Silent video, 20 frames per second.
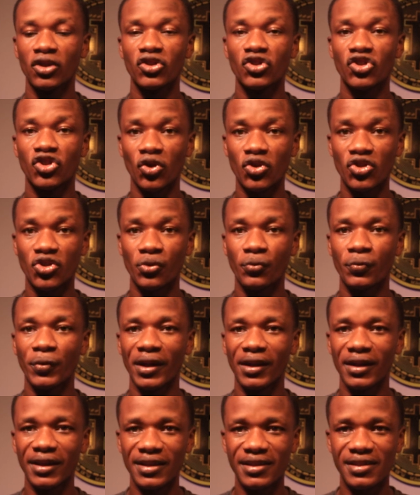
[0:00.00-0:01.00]
just
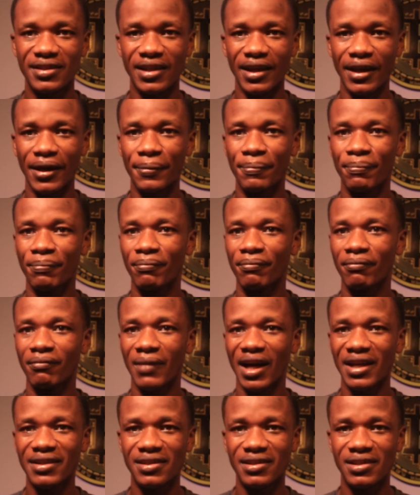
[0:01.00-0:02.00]
released a
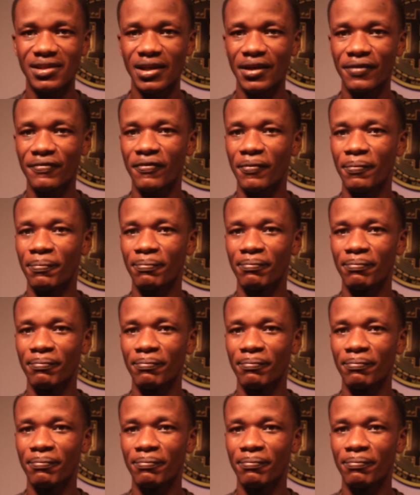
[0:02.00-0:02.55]
massive